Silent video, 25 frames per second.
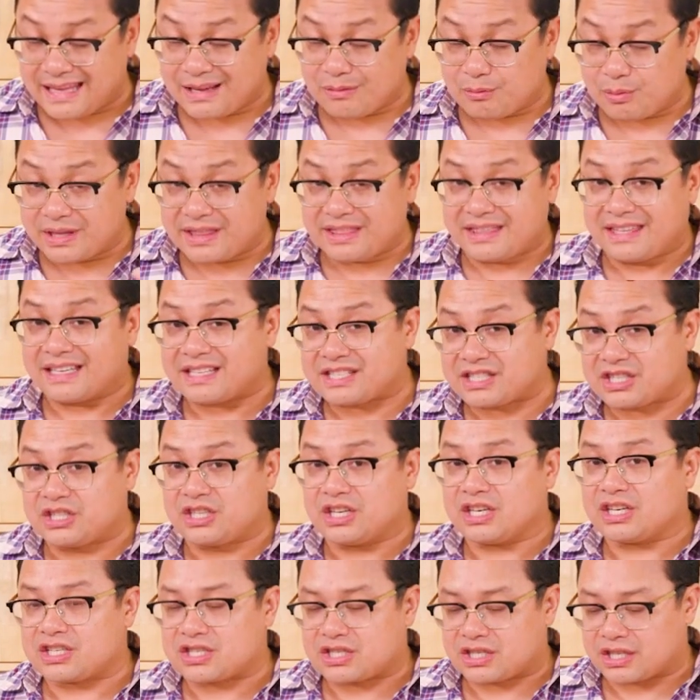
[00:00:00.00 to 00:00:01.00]
With this
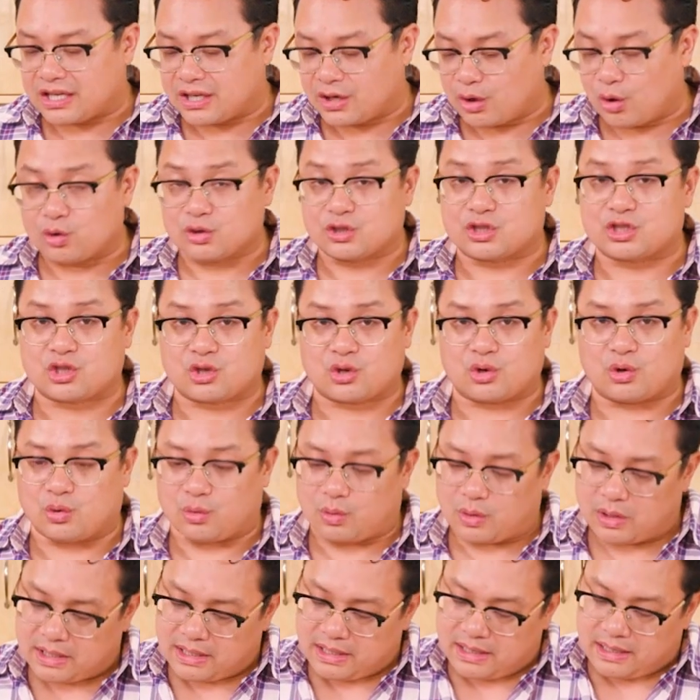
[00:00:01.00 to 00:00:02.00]
dish, it holds true.
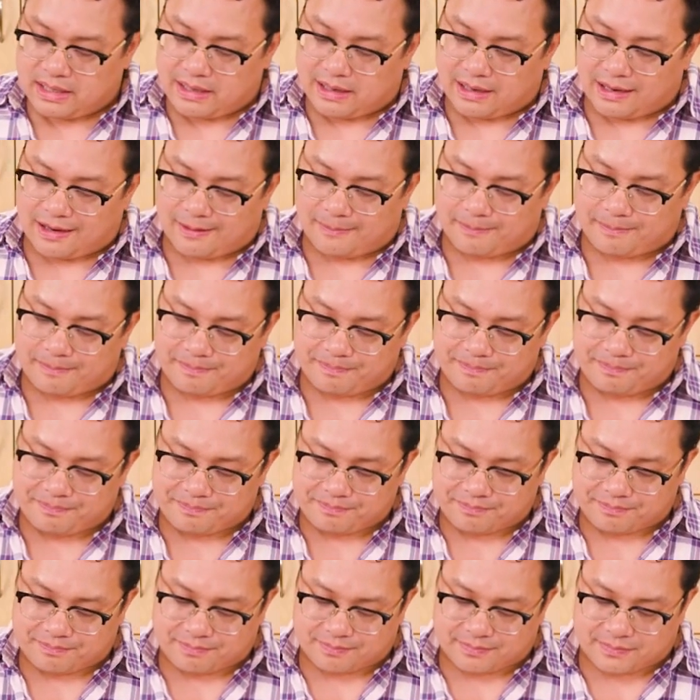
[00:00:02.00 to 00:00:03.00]

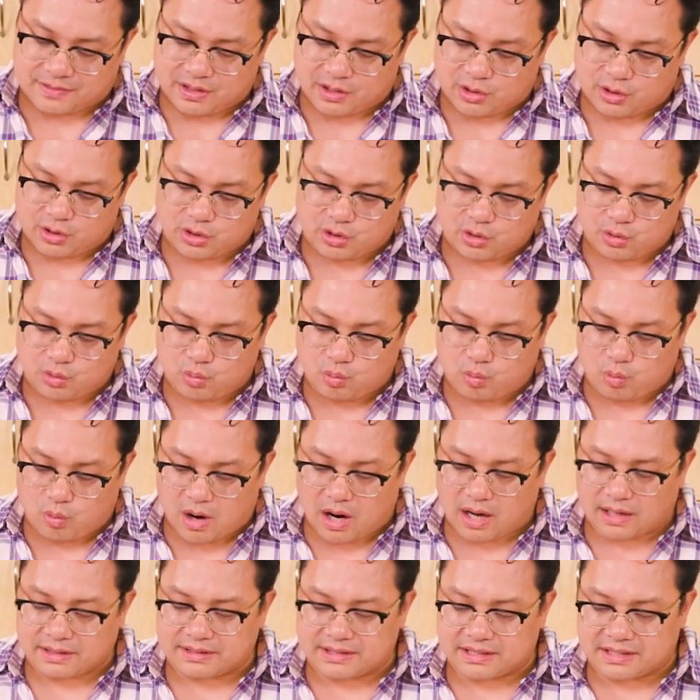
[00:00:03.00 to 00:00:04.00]
You know, you
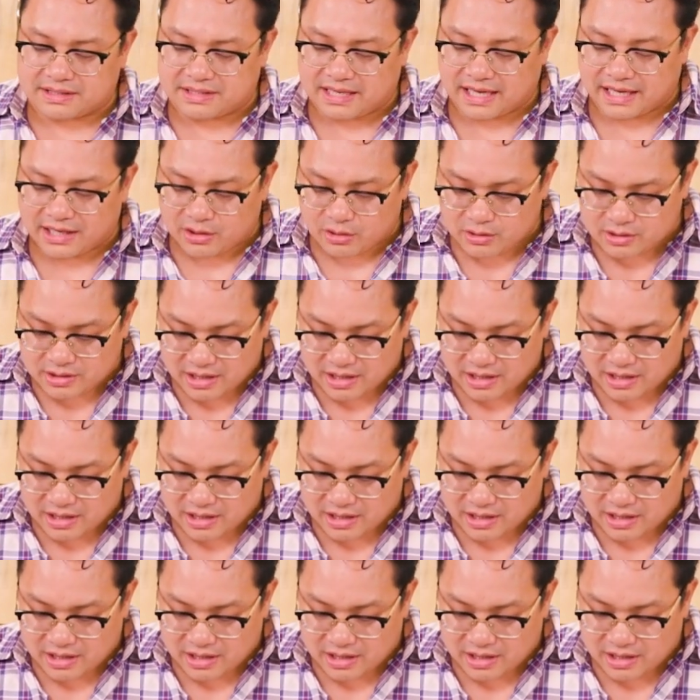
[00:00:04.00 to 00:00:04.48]
want to take your